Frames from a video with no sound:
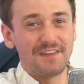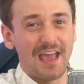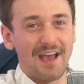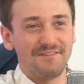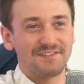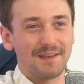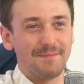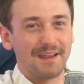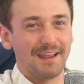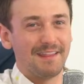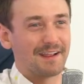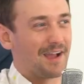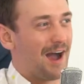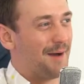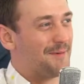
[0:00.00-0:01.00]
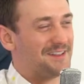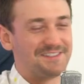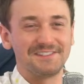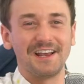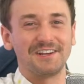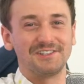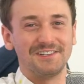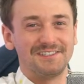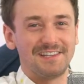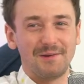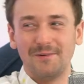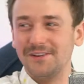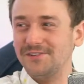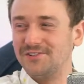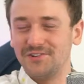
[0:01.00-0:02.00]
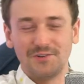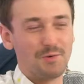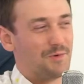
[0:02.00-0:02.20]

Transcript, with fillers: you I'll have something you. in the comments section, say what you should do.